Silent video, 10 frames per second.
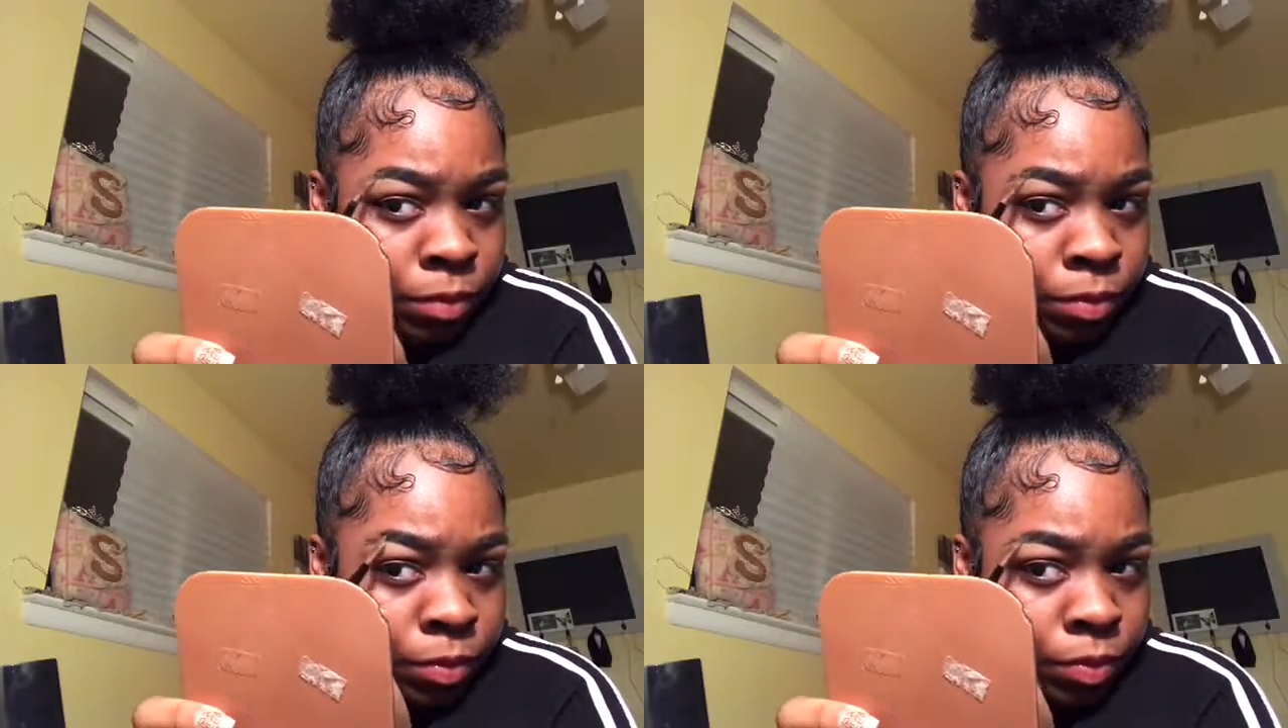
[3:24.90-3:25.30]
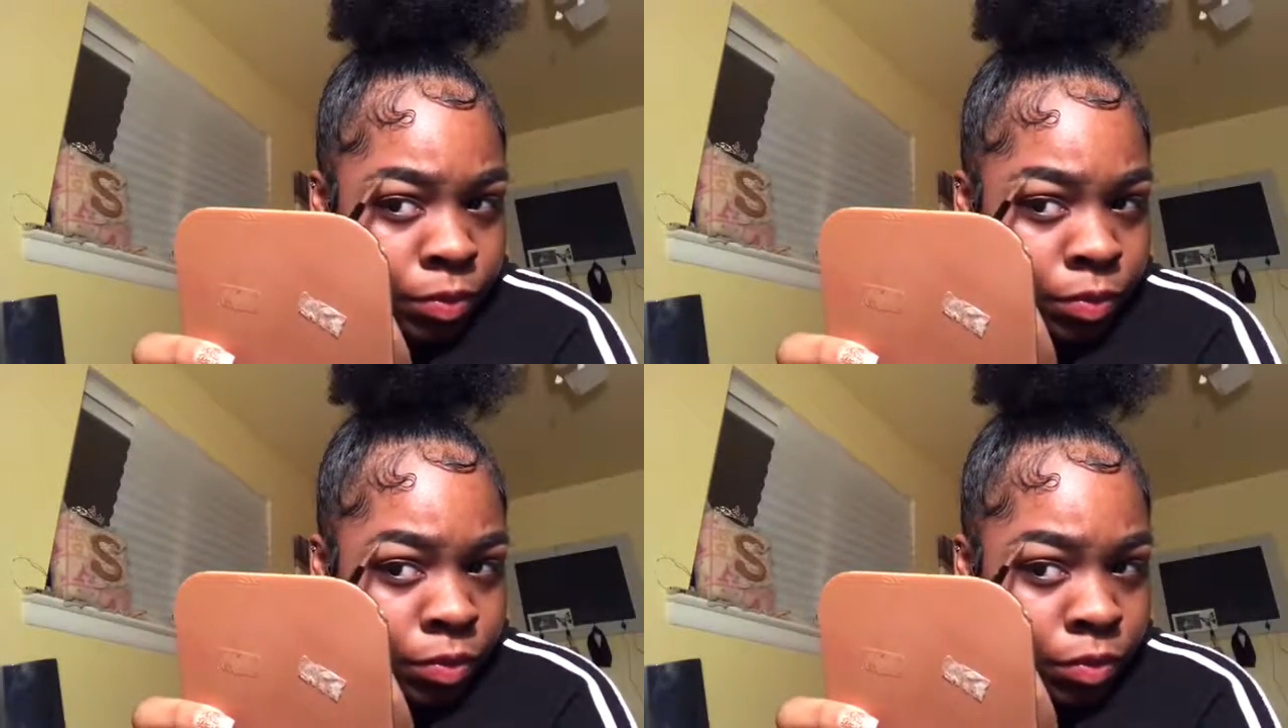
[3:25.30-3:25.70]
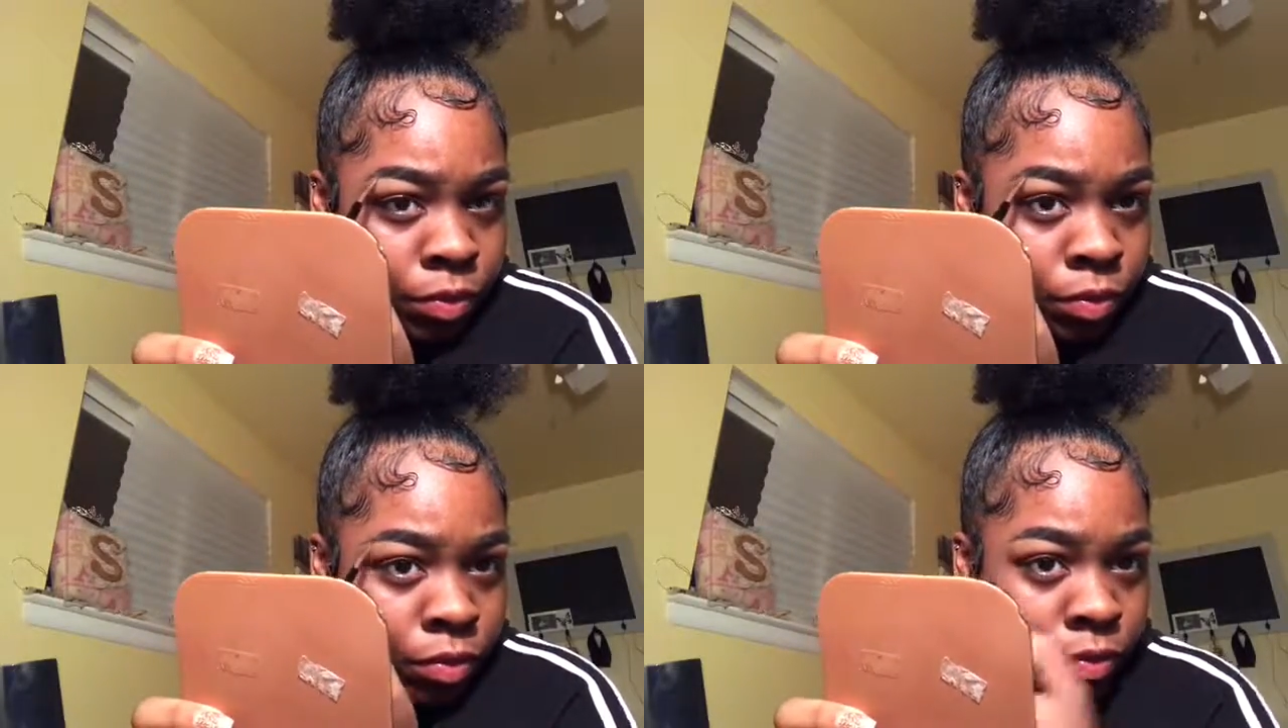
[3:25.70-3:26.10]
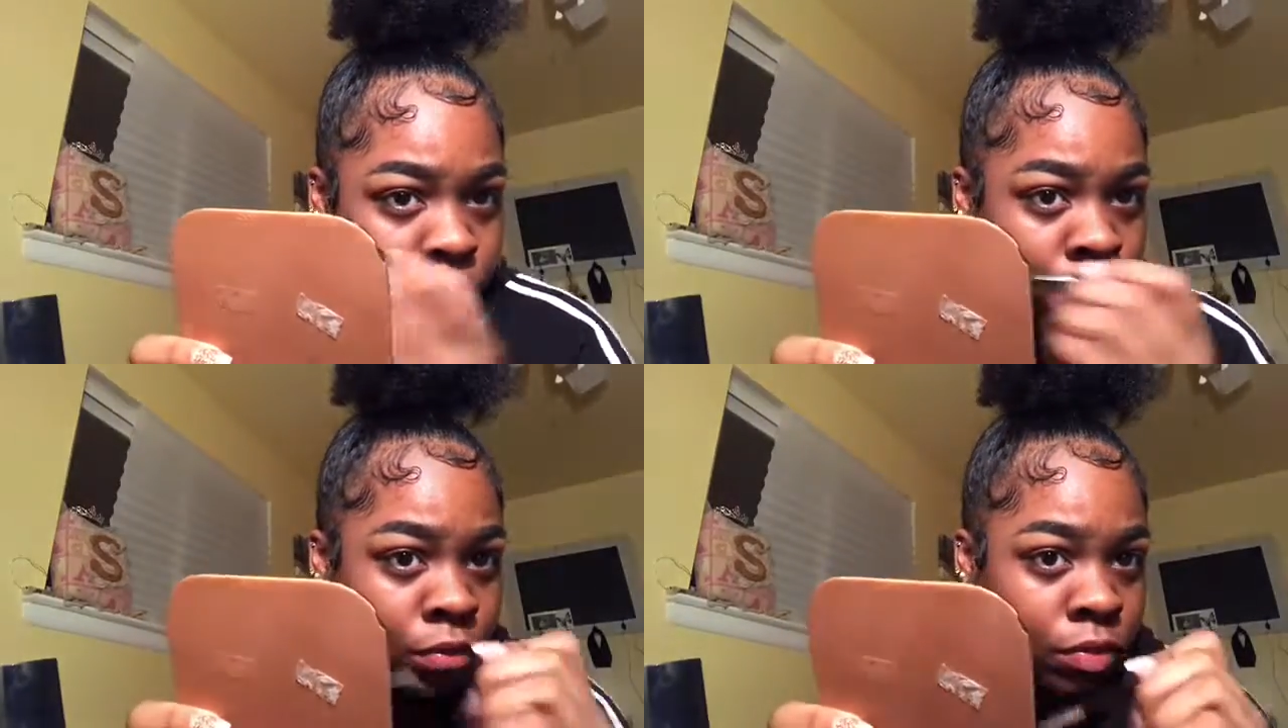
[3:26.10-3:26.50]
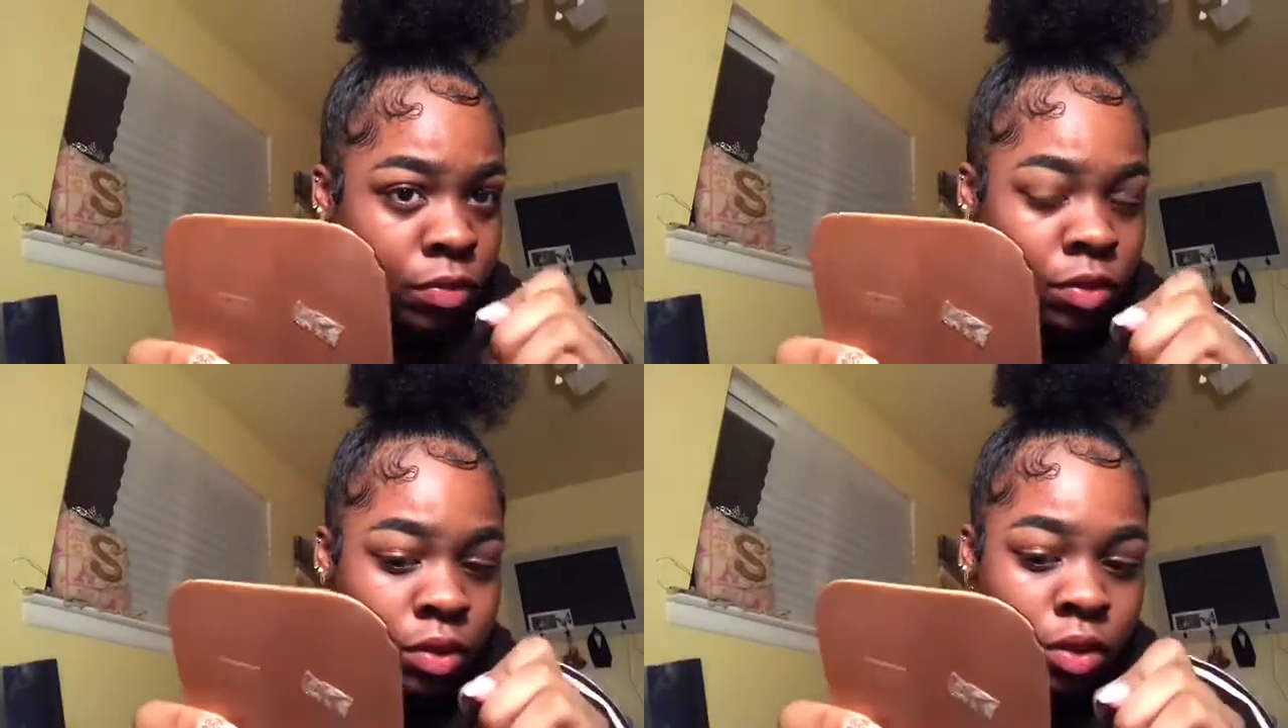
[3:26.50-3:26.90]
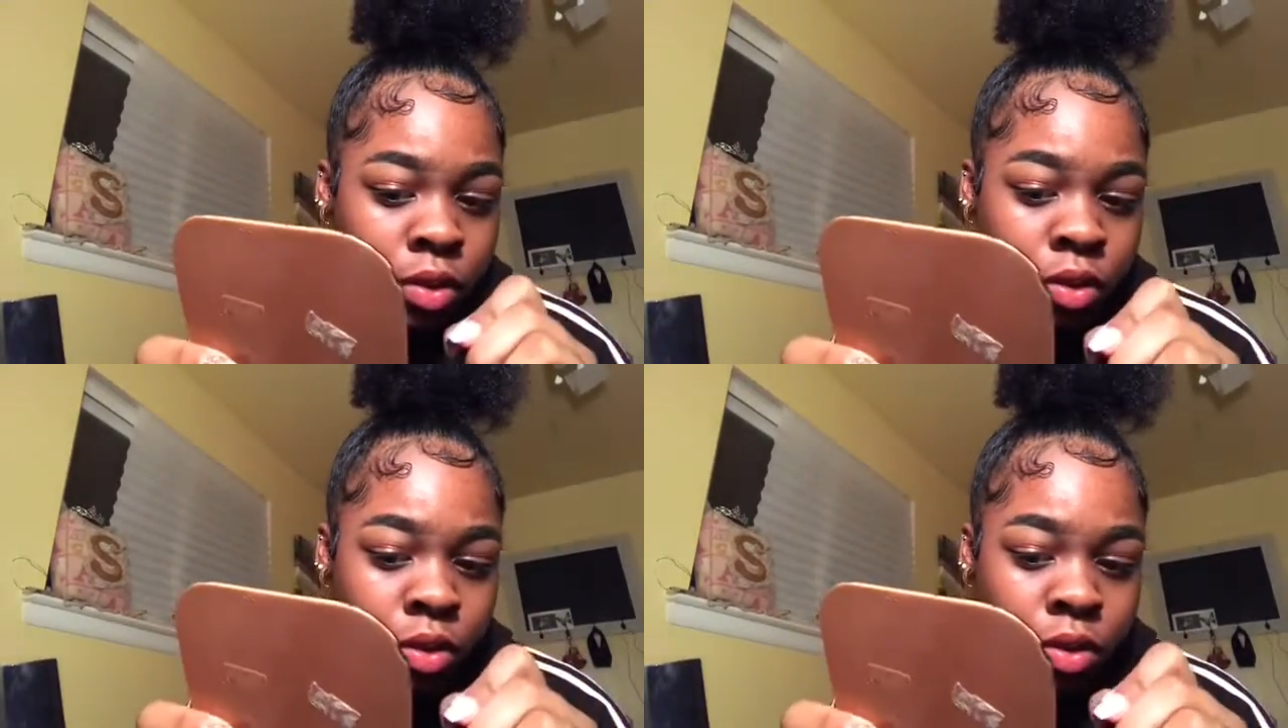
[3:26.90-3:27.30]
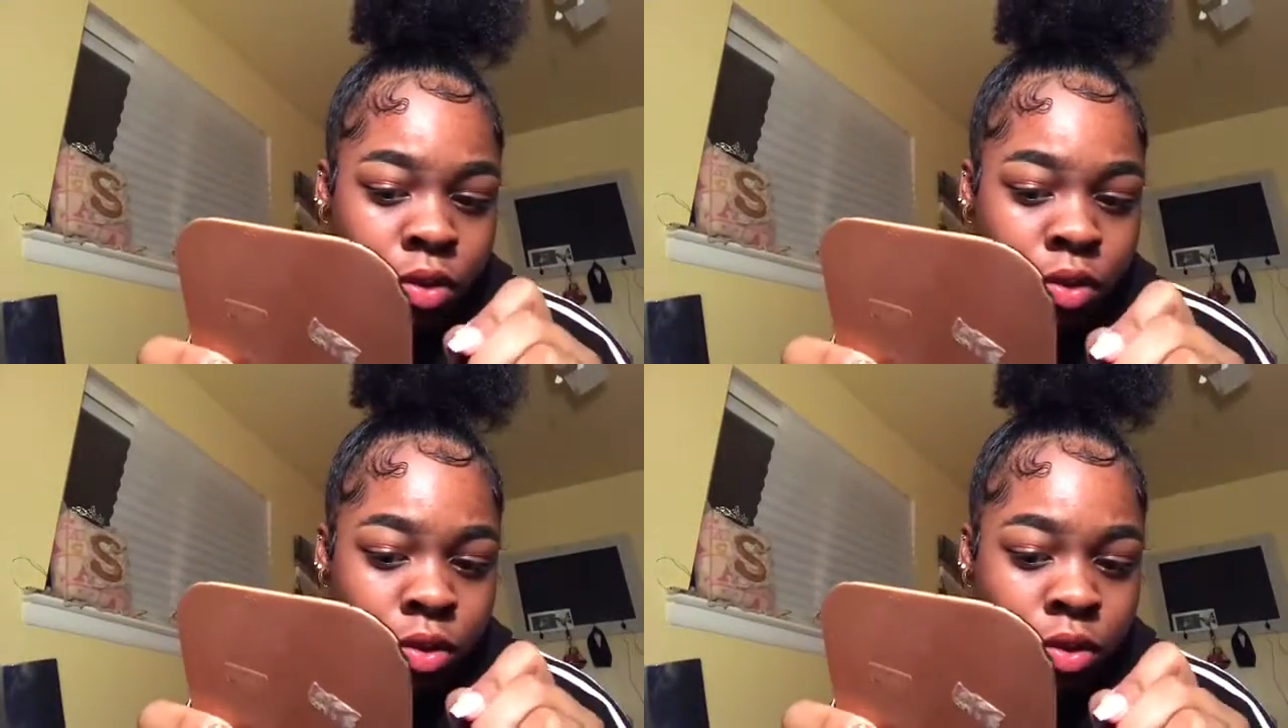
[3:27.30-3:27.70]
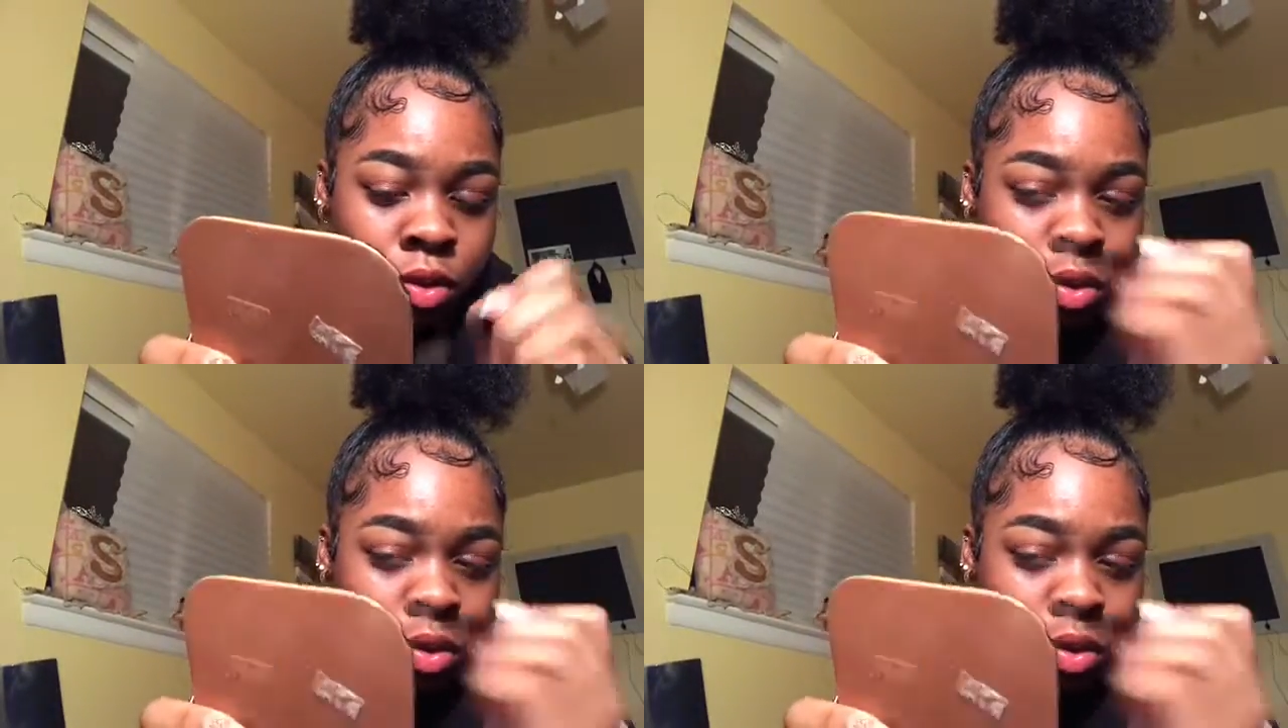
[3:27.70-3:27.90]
So it really doesn't matter how you fill them in.